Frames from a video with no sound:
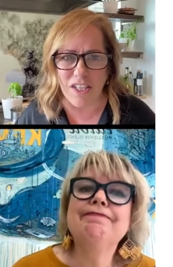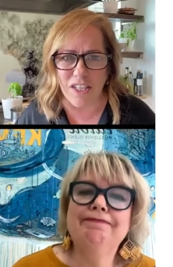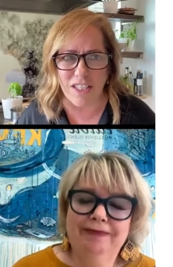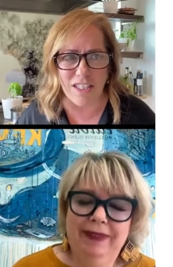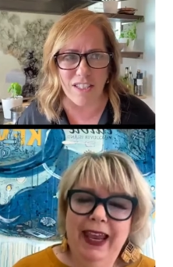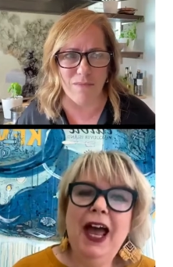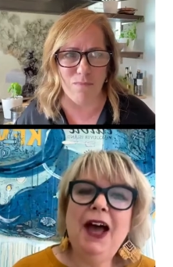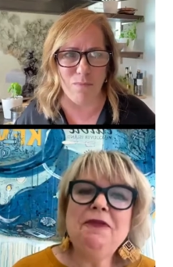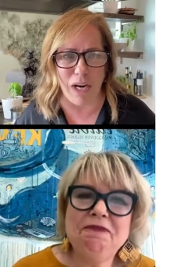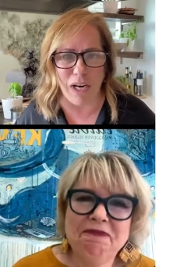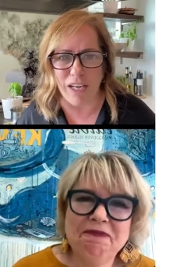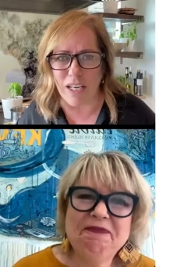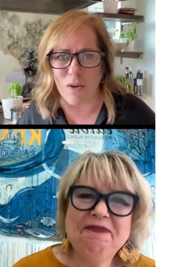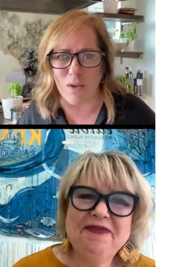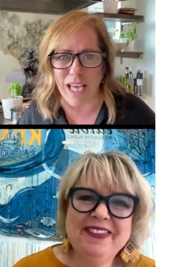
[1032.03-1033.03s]
Speaker 1: and yeah.
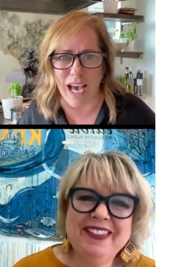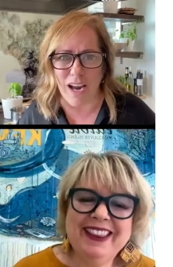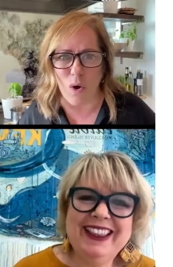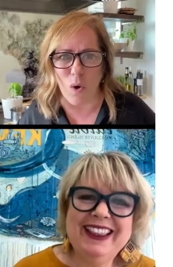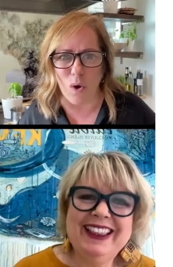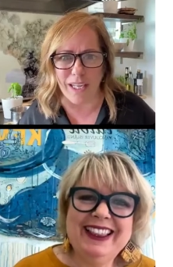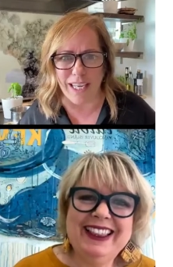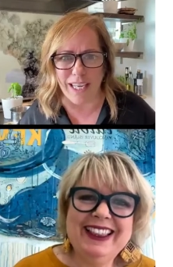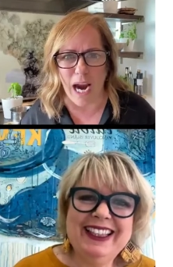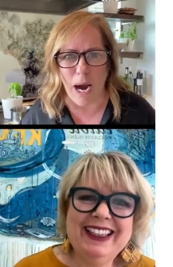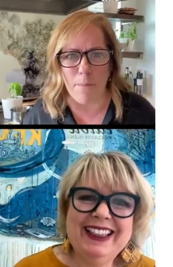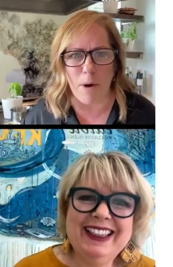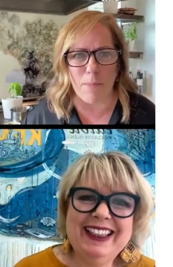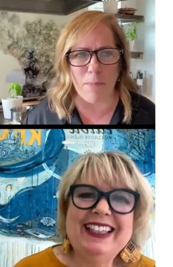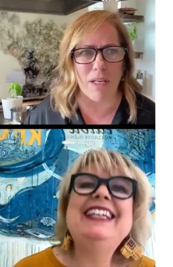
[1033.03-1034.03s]
barely knows how to hold a
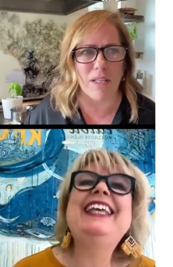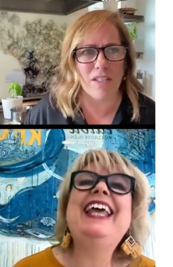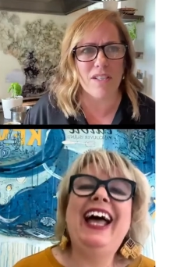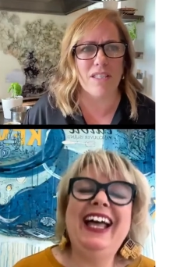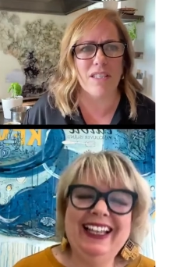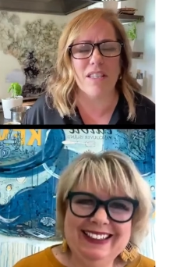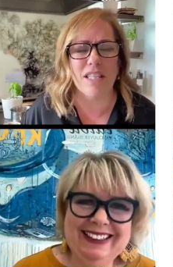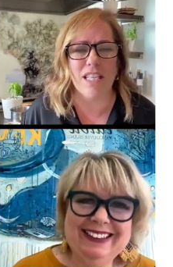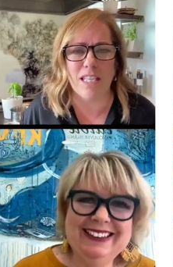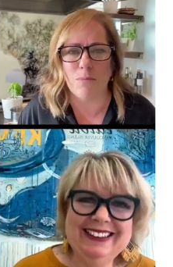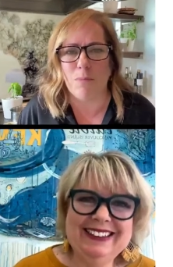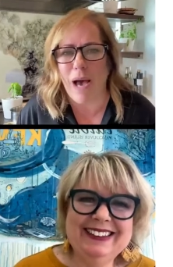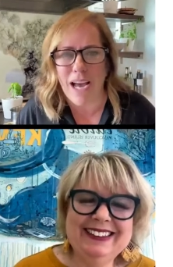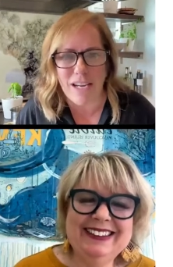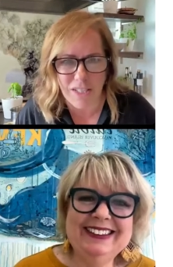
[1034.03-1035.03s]
camera but yeah. just is
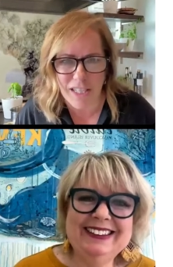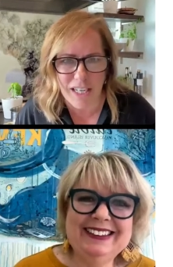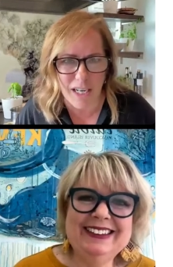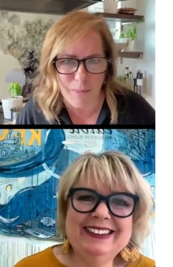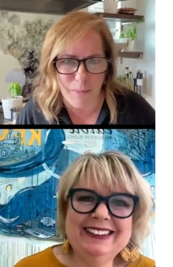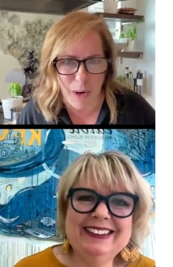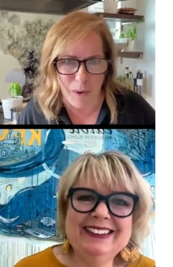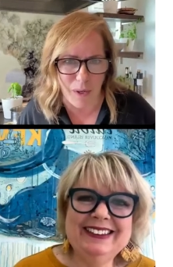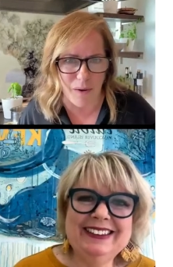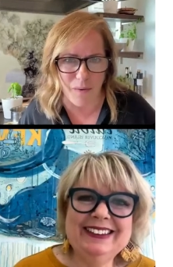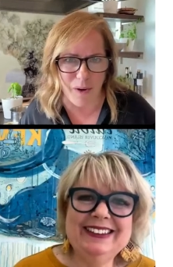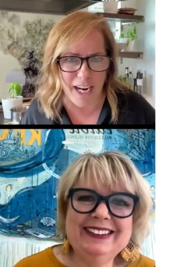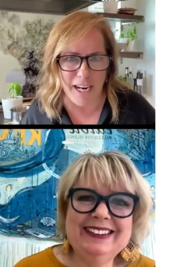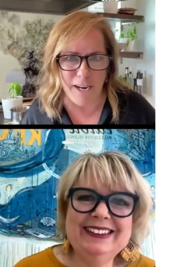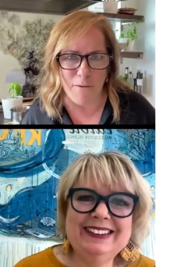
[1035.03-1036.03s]
passionate about it
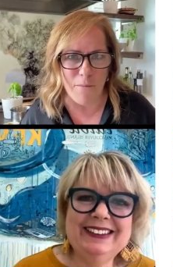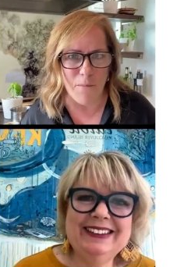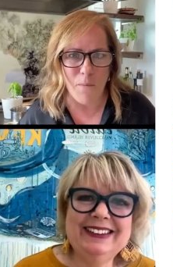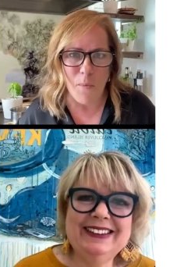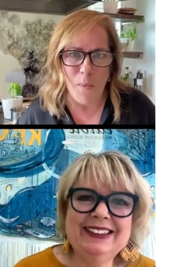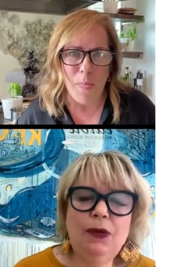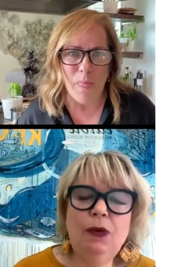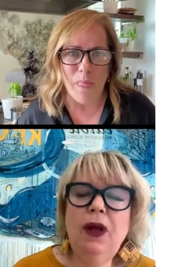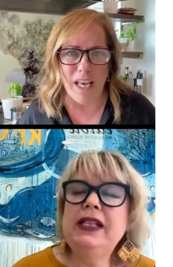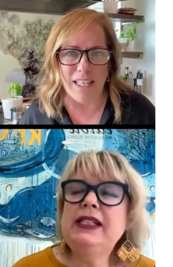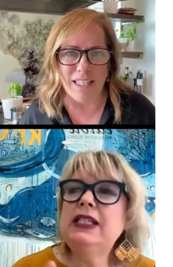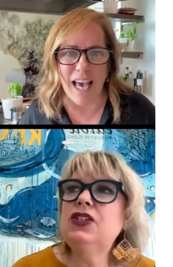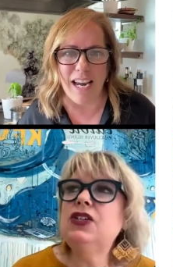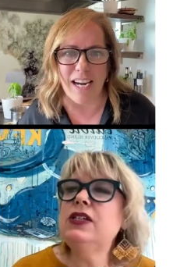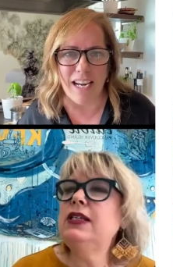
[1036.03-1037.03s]
right well it's,
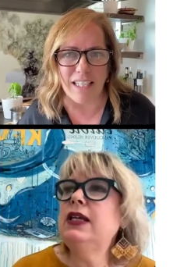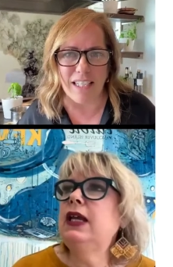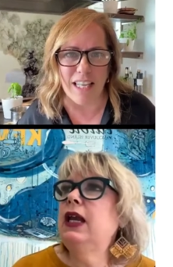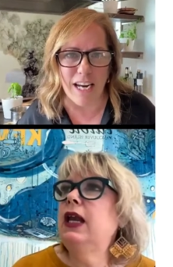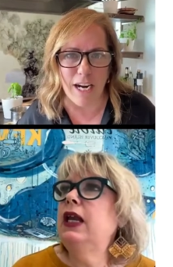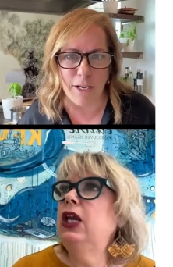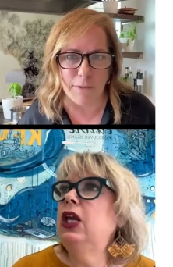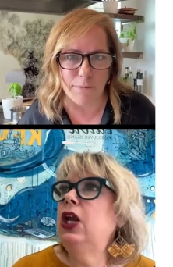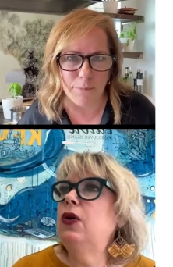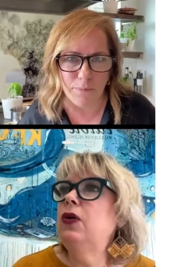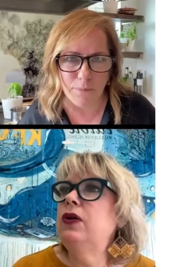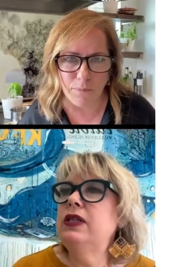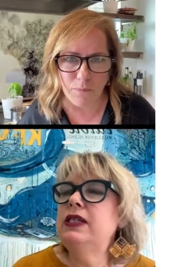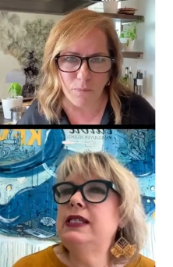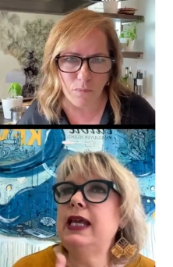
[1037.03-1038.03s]
it's that next layer
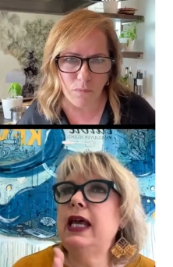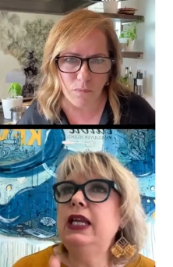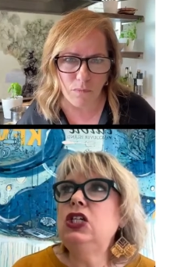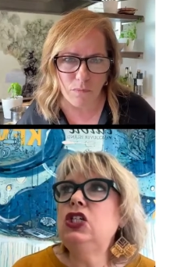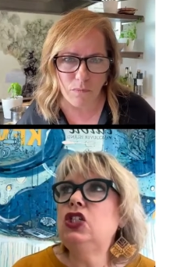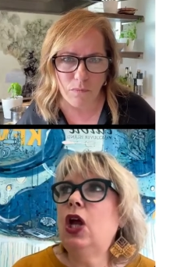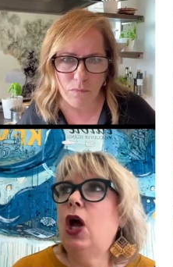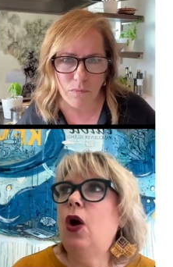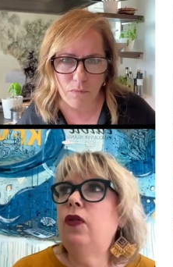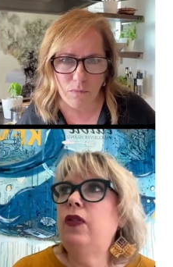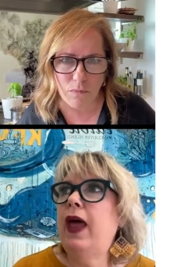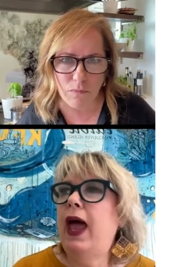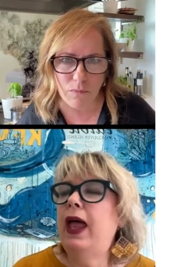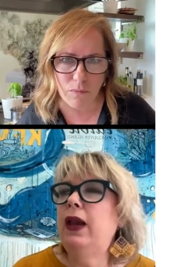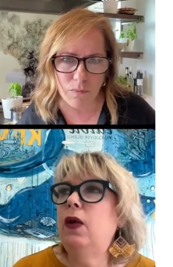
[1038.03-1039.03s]
Speaker 2: studies show
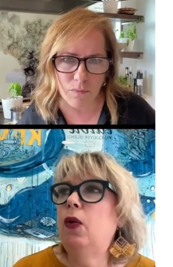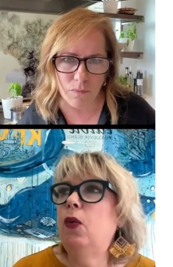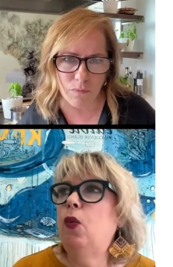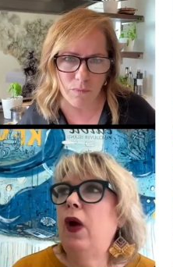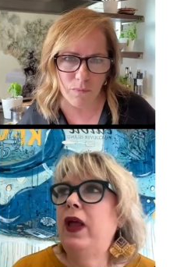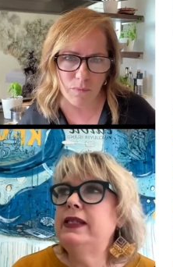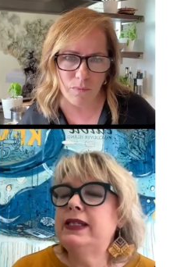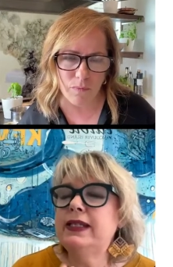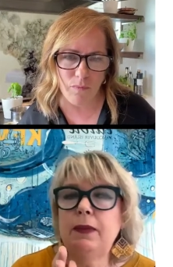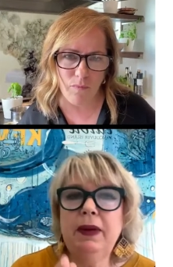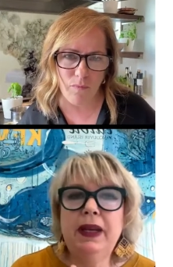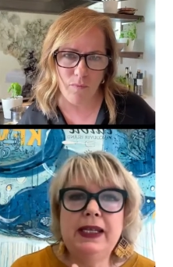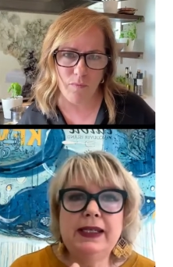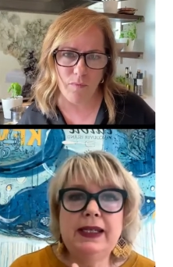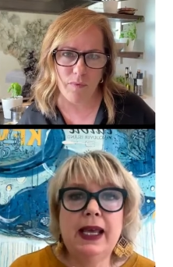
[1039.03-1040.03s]
that when
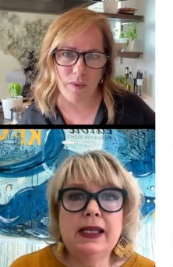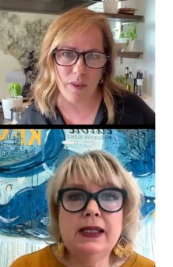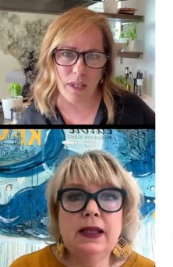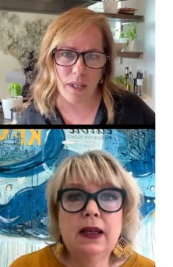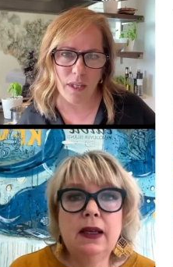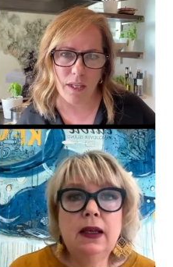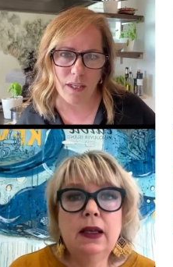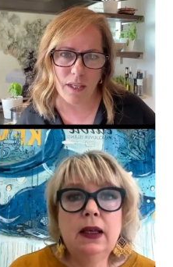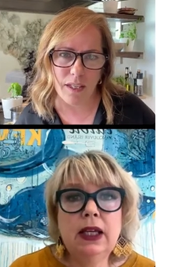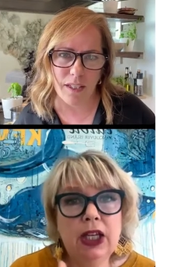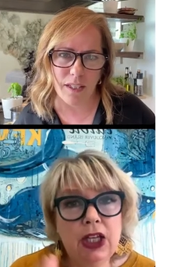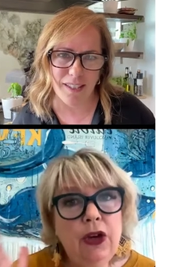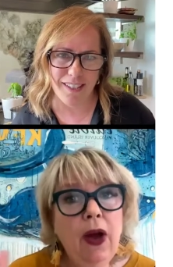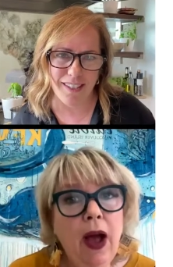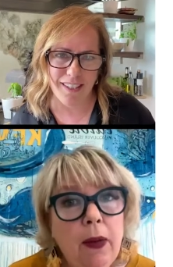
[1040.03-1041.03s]
somebody says can
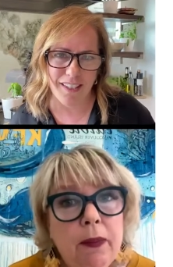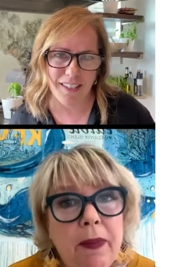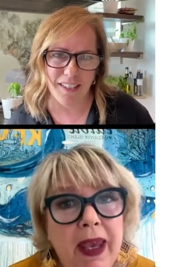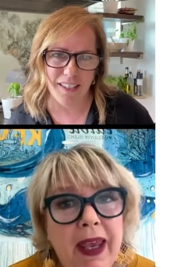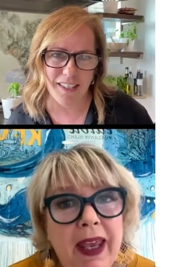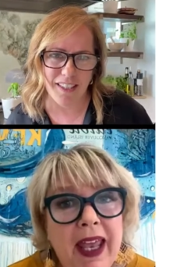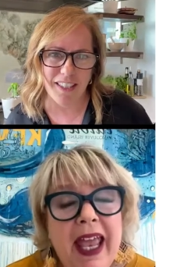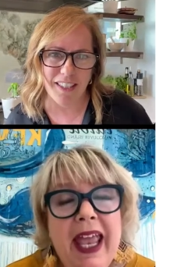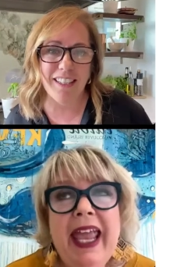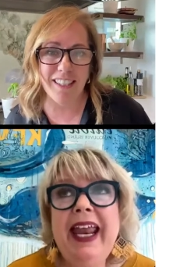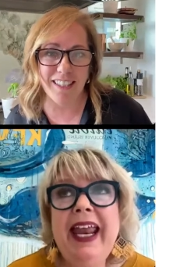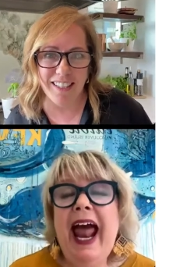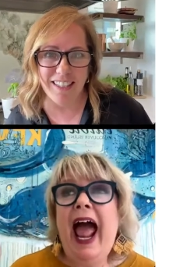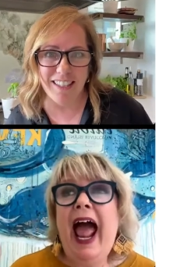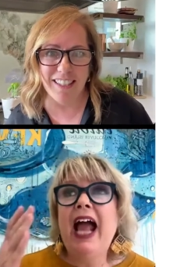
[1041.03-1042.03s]
you help me?
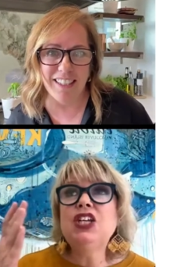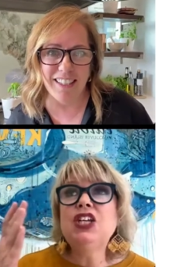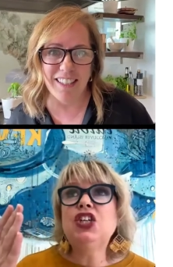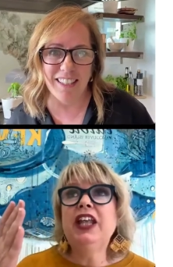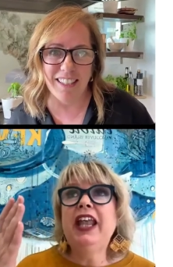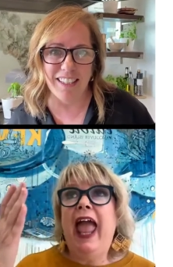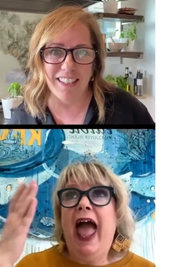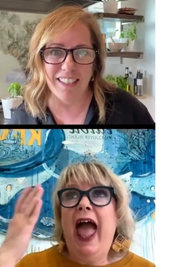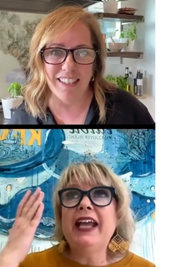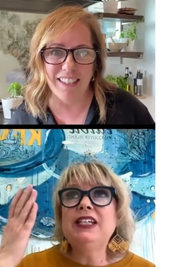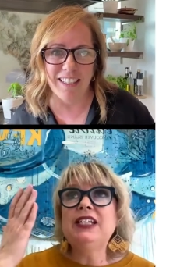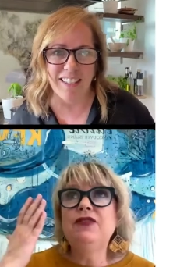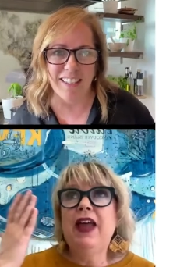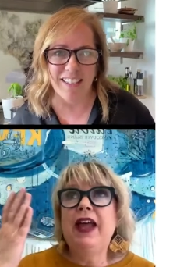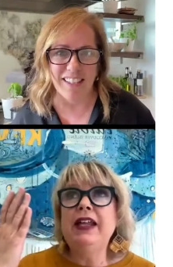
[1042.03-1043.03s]
It actually
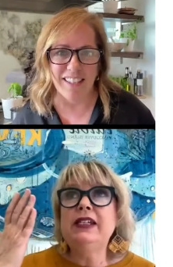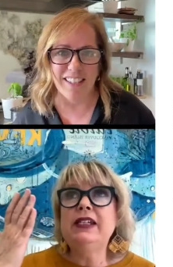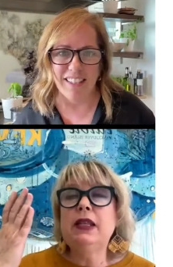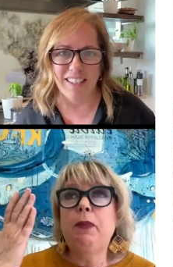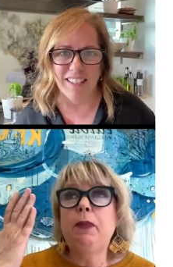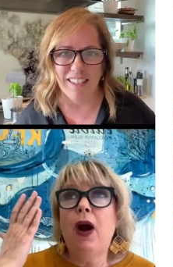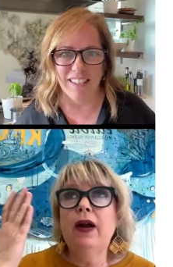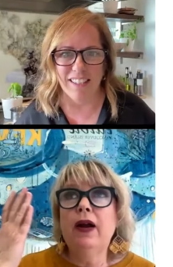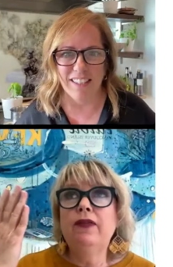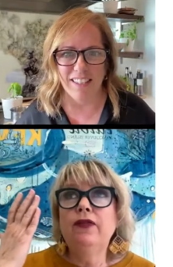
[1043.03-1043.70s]
activates the part of,